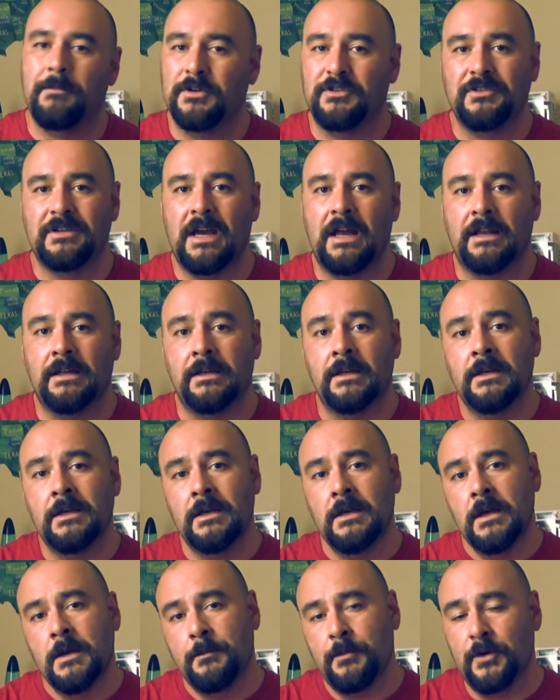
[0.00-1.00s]
But you got to
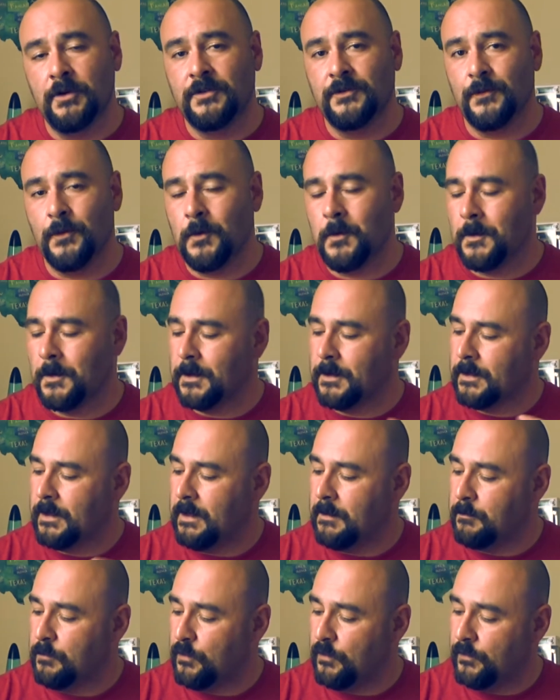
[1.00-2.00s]
push forward
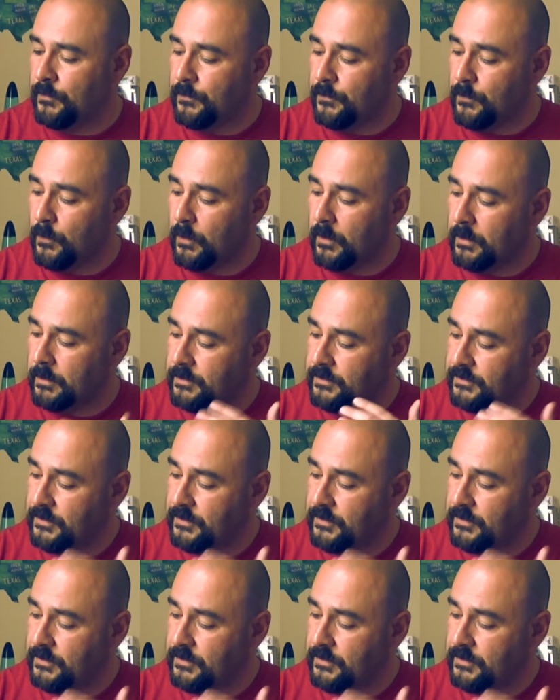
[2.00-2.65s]
and move forward.